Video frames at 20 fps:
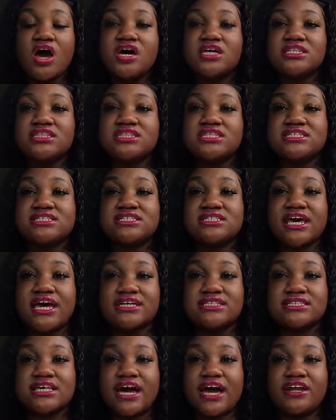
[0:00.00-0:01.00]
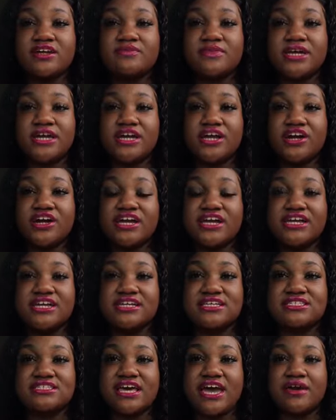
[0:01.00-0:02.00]
This next item here
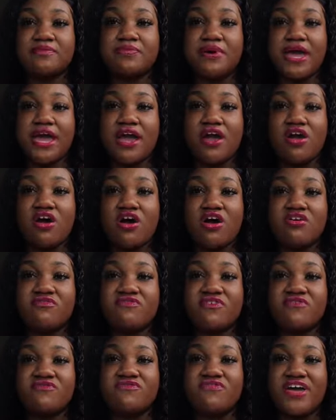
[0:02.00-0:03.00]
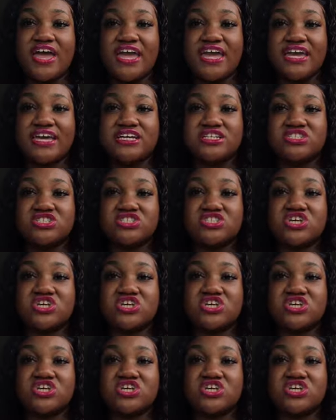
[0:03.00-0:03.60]
is a pair of Vans